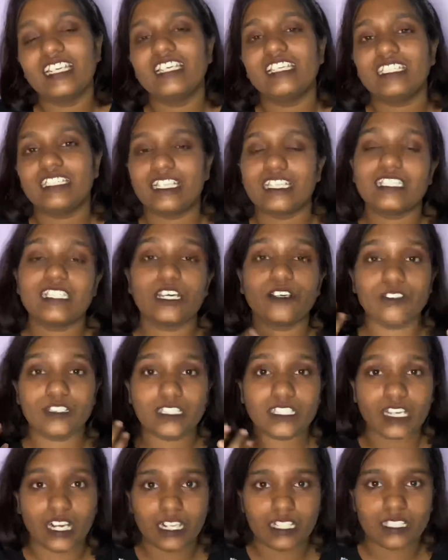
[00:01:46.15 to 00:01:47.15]
That's how this
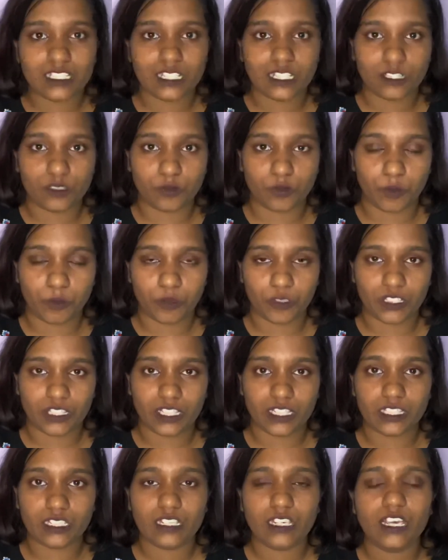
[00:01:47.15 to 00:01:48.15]
culture is promoted.
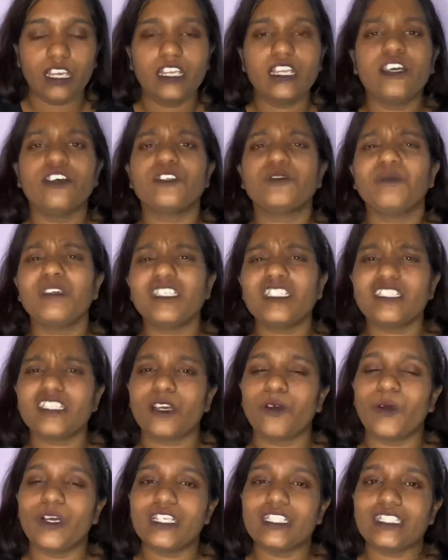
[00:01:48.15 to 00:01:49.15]
Now, as much as I
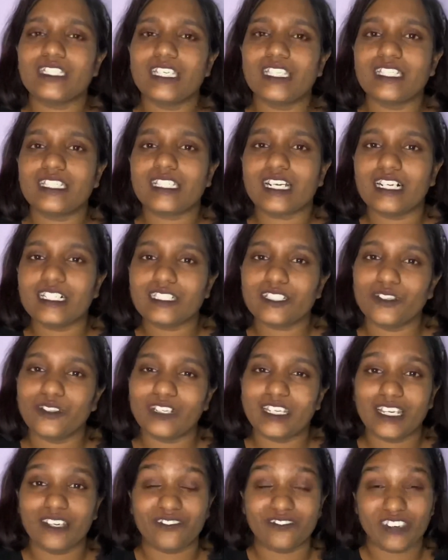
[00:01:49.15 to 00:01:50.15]
want to say this culture only
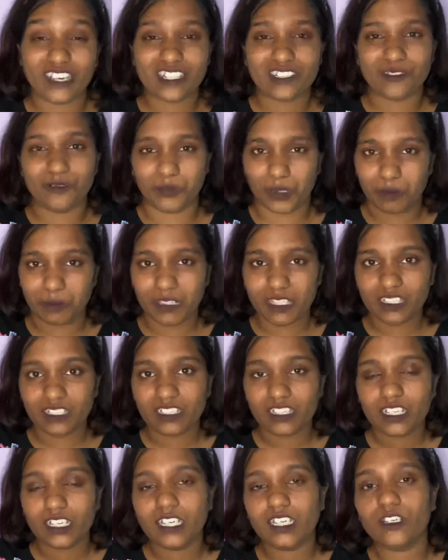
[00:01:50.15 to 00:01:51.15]
affects women,
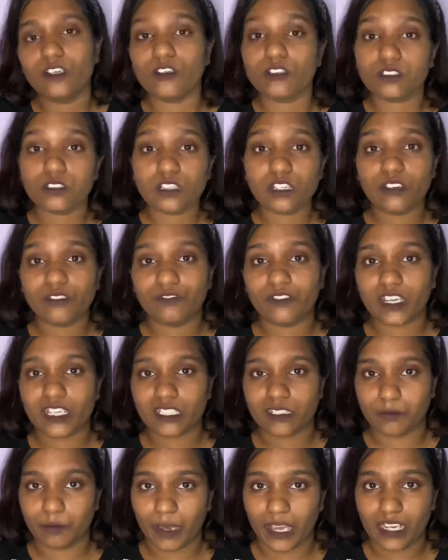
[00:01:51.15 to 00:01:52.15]
it also affects
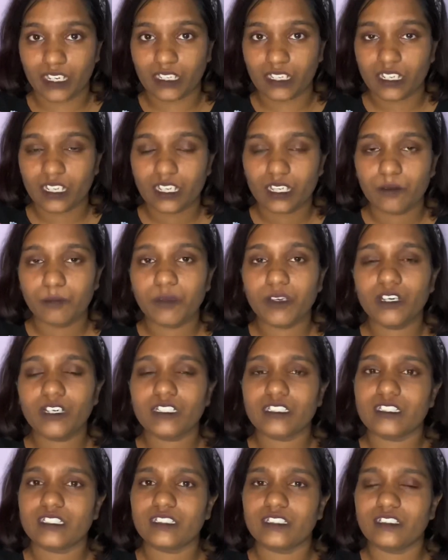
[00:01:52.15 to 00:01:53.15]
men,
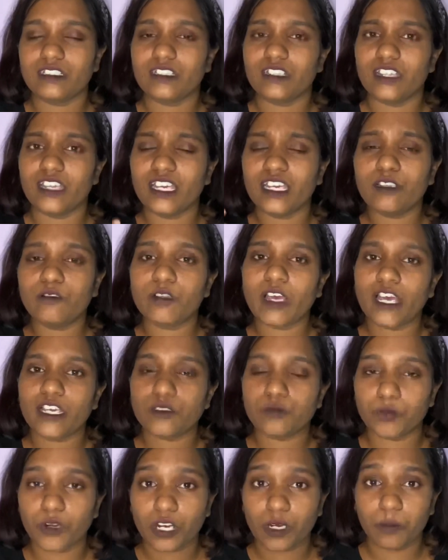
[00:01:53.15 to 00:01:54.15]
because it has
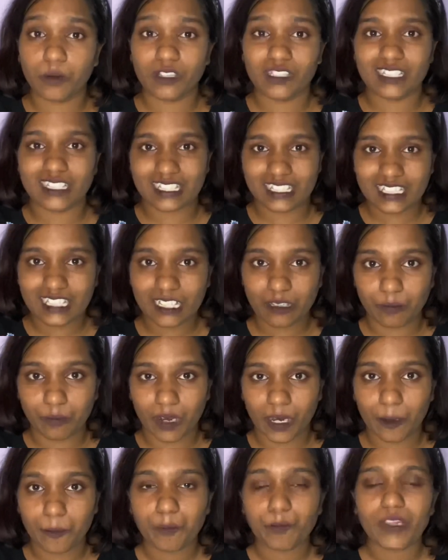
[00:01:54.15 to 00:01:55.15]
brought about this
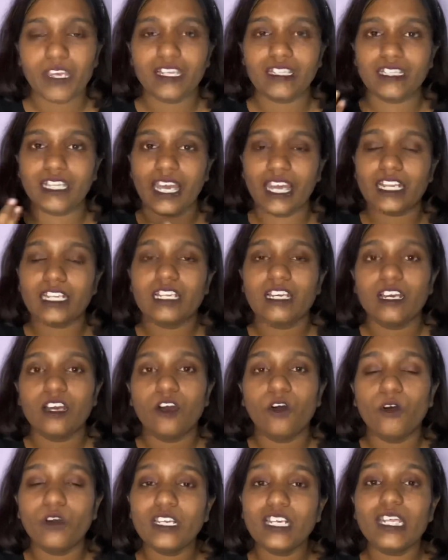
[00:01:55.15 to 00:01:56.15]
stigma that
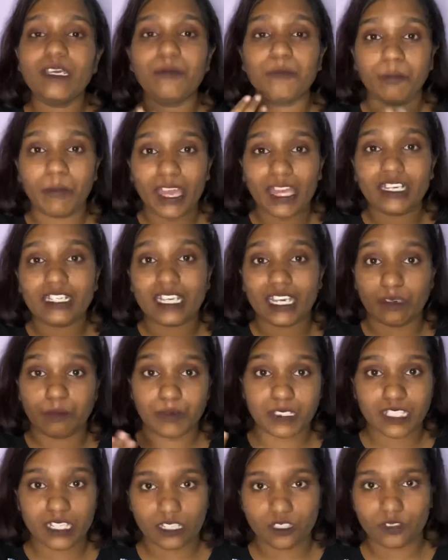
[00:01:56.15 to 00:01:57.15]
only men can be
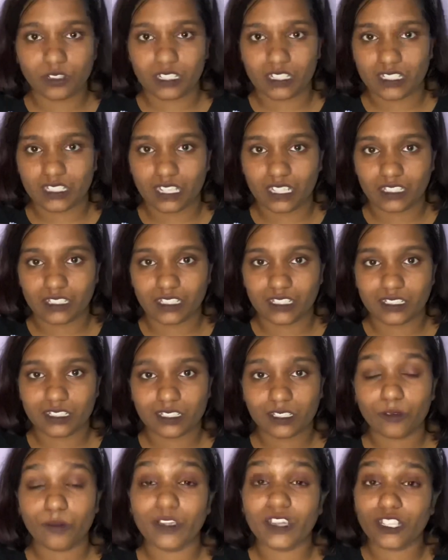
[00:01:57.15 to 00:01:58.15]
sexual assaulters,
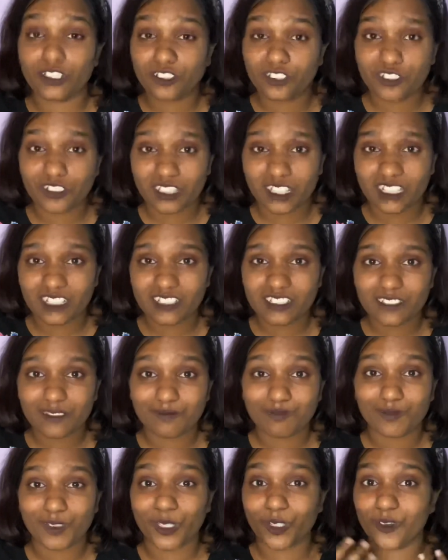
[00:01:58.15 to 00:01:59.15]
when the truth is,
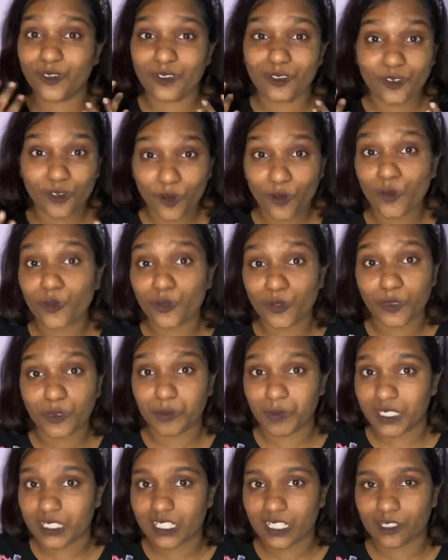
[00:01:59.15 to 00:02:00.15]
you don't know who could be a
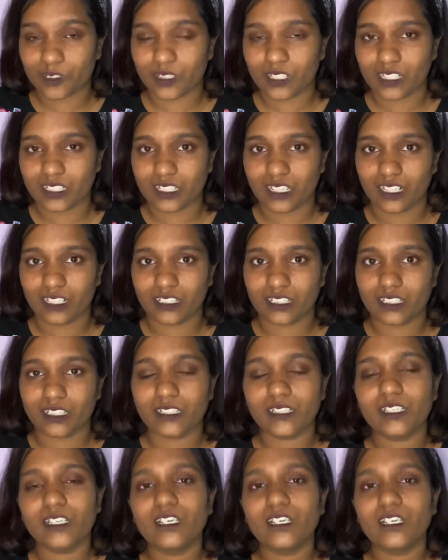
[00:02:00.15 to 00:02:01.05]
sexual assaulter.